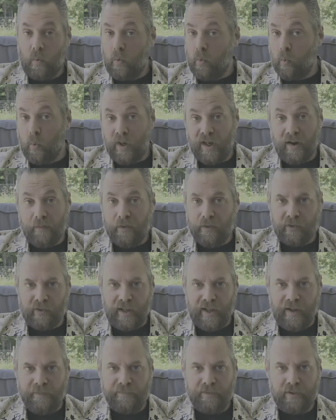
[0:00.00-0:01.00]
whatever's
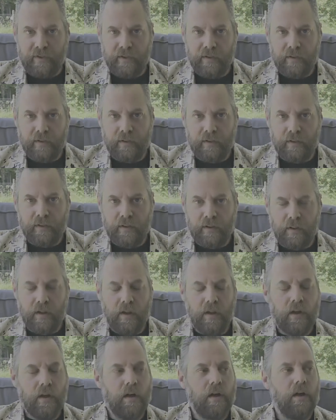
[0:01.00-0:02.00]
left
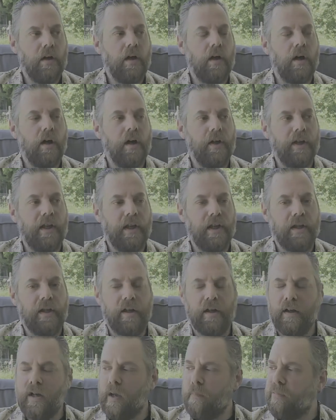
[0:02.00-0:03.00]
on a
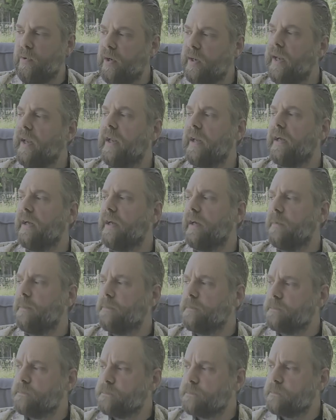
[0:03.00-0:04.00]
I bought a
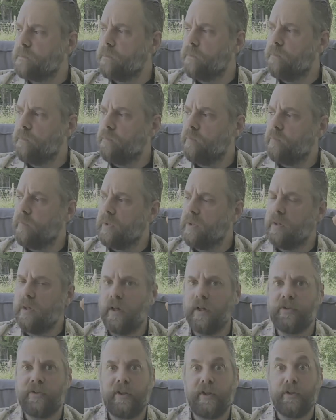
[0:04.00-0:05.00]

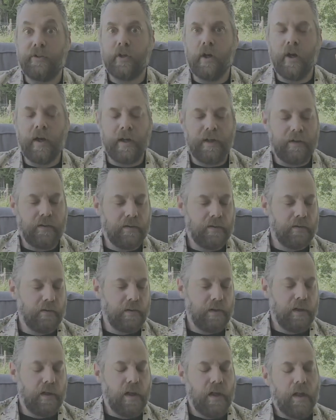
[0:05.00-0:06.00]
steel target,
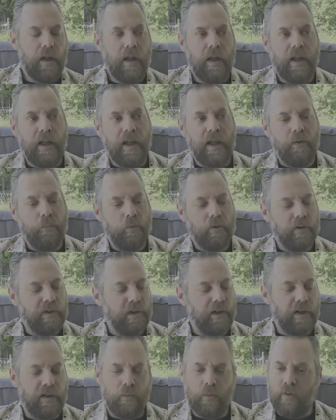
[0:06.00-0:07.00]
and
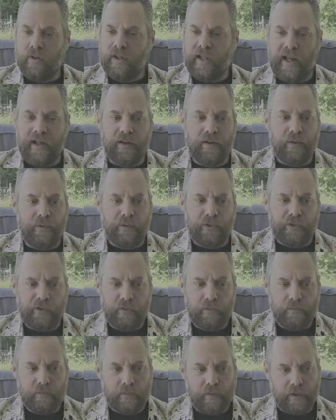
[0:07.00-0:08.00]
we'll clang those,
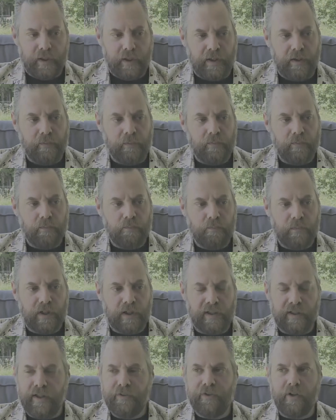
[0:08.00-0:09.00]
at
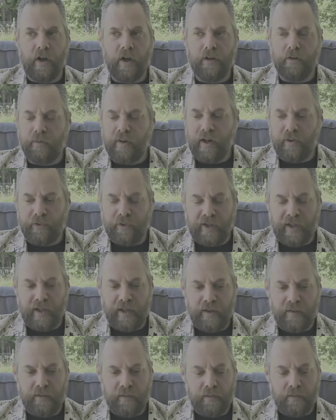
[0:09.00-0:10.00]
least 100 rounds of that
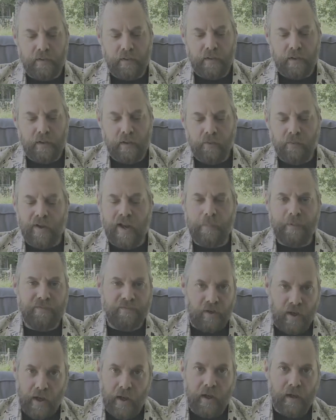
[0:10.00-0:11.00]
rapid
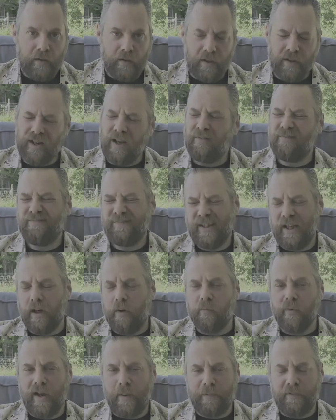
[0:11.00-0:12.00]
fire. Not
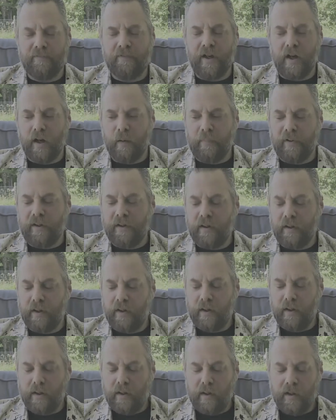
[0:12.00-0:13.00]
rapid fire, but
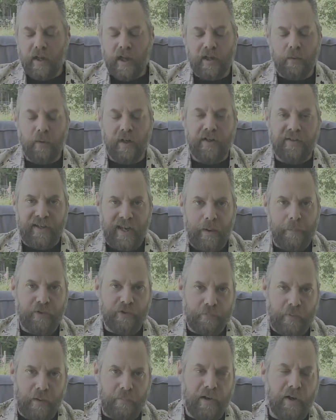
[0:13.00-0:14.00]
I don't want to damage
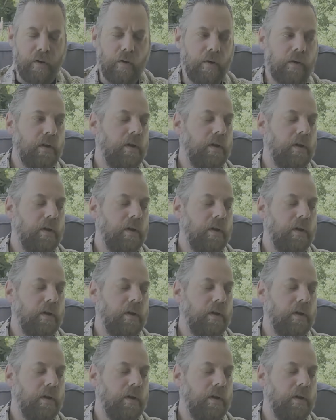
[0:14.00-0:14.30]
my barrel.